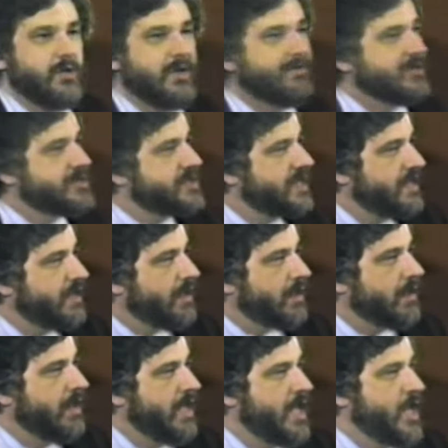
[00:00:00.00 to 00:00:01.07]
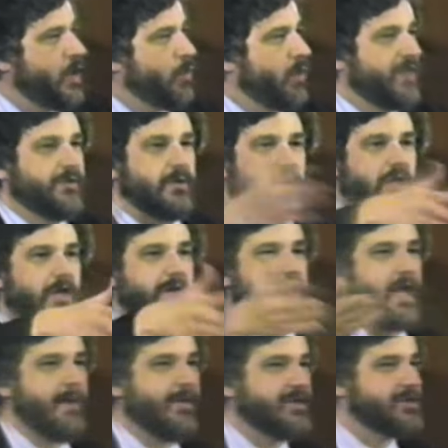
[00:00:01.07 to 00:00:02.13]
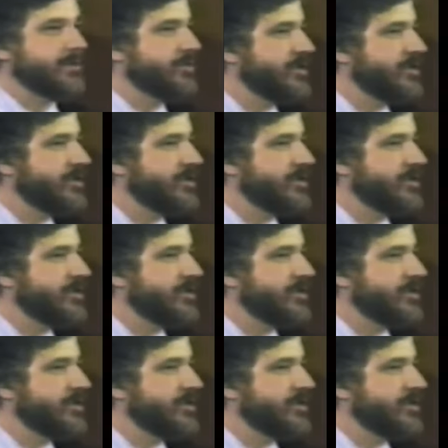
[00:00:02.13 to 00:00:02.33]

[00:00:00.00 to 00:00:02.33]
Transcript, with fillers: you even tell whether lung damage in